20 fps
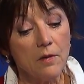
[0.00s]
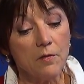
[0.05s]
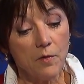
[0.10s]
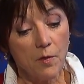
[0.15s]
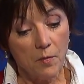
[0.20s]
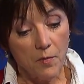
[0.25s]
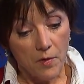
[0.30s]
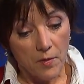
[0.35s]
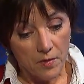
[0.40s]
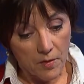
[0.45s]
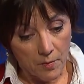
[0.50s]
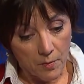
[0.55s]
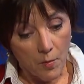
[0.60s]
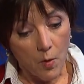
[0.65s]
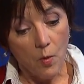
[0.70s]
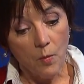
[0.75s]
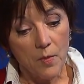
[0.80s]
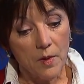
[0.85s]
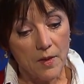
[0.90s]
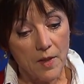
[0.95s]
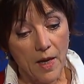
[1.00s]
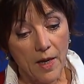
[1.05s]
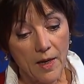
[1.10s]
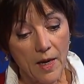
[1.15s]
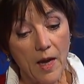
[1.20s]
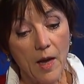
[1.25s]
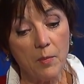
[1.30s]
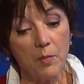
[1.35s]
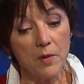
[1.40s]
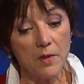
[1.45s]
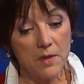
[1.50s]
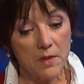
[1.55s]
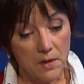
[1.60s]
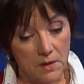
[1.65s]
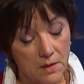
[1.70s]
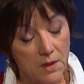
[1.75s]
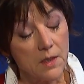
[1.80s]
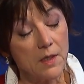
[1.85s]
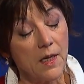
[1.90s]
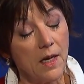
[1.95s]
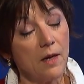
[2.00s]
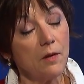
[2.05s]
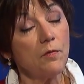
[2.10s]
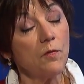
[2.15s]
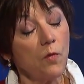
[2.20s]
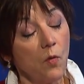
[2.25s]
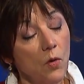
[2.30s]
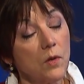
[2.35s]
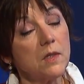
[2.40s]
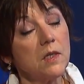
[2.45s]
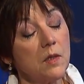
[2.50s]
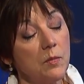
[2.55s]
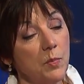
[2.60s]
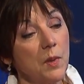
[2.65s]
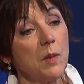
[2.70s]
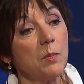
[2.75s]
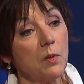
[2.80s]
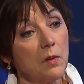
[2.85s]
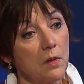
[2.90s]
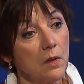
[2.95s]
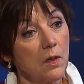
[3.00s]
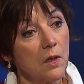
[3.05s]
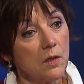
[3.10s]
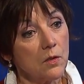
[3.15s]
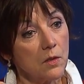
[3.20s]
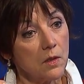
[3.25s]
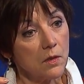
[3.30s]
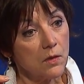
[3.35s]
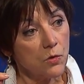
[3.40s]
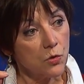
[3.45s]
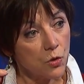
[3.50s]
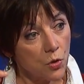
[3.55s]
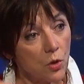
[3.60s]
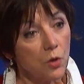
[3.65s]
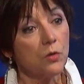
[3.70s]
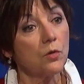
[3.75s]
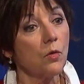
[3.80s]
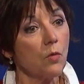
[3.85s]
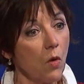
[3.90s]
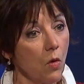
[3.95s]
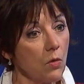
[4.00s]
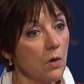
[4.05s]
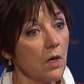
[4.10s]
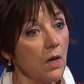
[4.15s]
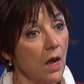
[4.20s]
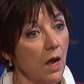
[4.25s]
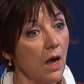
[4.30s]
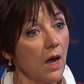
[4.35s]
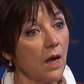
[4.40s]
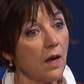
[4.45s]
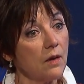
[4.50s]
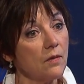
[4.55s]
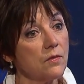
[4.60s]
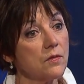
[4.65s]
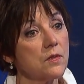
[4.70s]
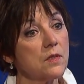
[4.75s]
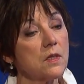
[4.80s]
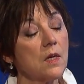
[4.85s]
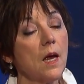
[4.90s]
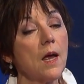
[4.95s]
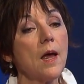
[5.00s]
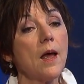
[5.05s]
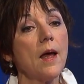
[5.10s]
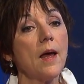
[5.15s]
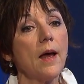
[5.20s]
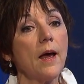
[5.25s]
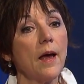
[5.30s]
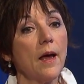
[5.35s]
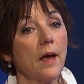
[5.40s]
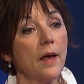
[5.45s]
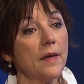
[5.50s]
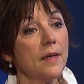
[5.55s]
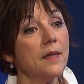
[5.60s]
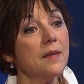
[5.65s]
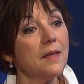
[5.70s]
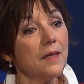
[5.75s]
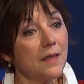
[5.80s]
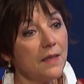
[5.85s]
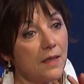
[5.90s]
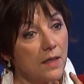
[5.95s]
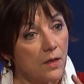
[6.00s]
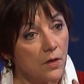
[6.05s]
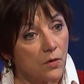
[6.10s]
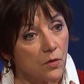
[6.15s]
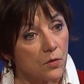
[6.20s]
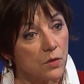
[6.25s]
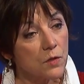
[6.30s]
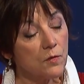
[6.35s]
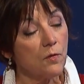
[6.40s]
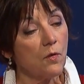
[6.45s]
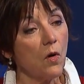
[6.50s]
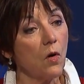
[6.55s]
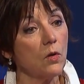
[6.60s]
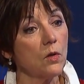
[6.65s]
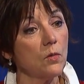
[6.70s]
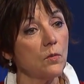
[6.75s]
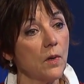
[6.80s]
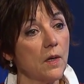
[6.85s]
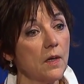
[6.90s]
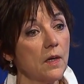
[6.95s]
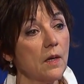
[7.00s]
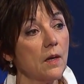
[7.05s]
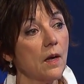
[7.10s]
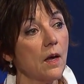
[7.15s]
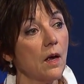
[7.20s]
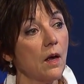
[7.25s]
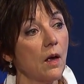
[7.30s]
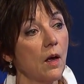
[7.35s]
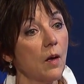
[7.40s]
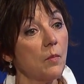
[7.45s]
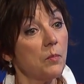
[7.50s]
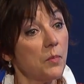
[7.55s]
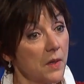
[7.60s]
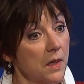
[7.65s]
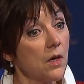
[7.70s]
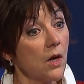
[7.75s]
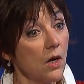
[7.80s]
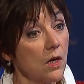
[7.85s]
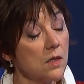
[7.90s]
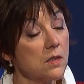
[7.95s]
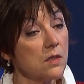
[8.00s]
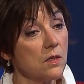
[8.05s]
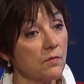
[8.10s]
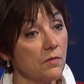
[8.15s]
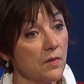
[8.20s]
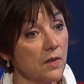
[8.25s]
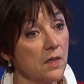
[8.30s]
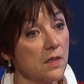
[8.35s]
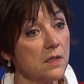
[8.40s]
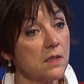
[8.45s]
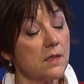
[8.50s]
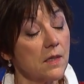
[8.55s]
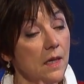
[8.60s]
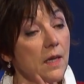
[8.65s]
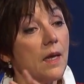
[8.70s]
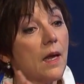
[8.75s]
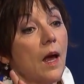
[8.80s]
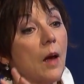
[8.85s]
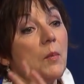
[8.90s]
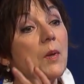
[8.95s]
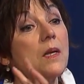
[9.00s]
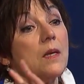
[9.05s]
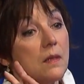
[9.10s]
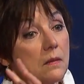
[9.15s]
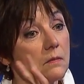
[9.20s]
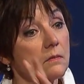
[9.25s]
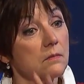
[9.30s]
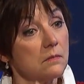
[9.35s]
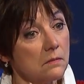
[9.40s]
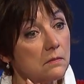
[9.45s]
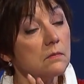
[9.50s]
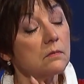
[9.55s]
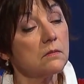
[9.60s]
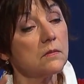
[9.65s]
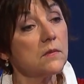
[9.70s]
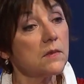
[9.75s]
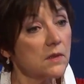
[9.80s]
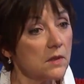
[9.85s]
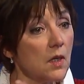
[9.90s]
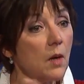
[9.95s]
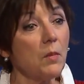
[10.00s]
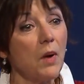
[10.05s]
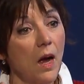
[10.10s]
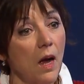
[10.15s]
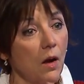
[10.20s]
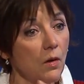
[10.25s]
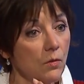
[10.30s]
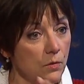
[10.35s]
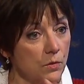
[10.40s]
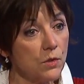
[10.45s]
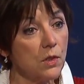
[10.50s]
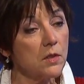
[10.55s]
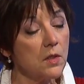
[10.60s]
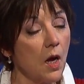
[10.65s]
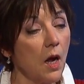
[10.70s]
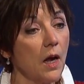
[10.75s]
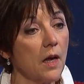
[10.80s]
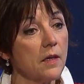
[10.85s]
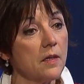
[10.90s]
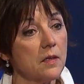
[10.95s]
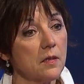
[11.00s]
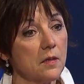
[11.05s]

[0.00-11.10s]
from the, the moment that happened till today, fourteen people took their own lives. uh, in the years following uh, because of this. I, I mean, somehow tied